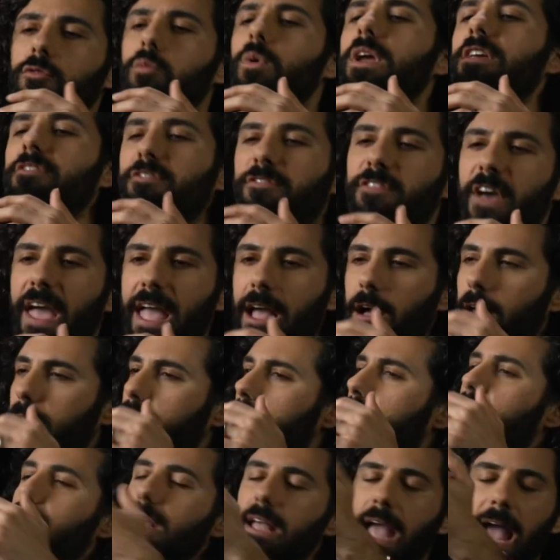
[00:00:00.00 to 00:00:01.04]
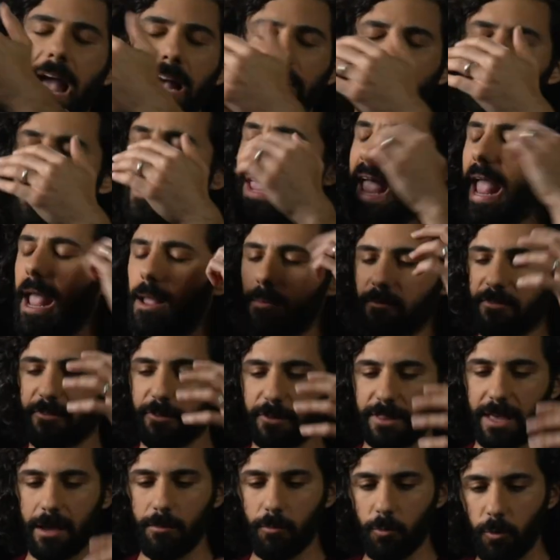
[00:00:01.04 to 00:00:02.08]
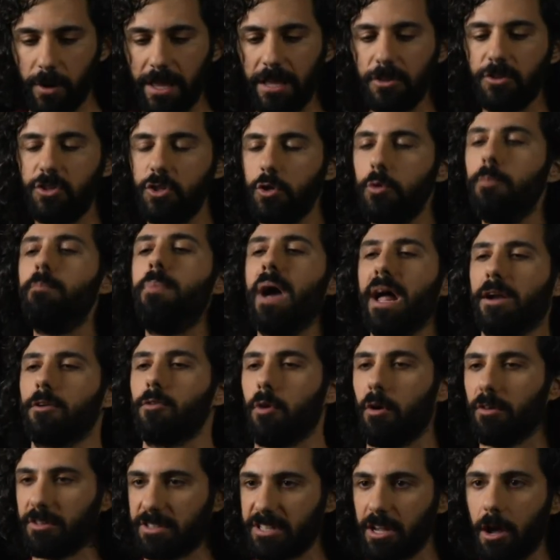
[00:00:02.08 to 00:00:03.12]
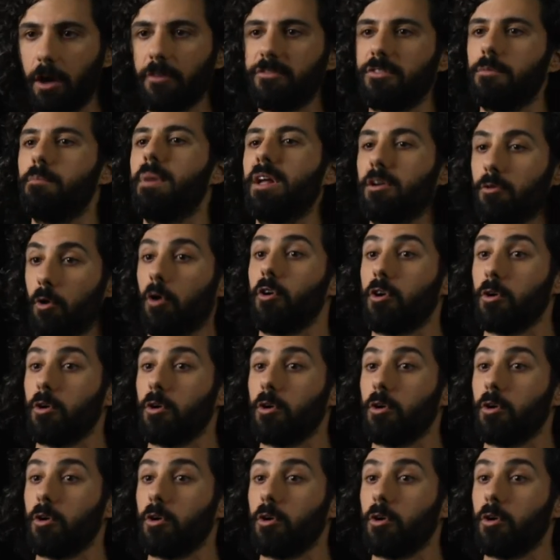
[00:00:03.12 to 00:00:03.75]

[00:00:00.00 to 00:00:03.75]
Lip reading: we fail, as we aim for them, we do better ourselves and better our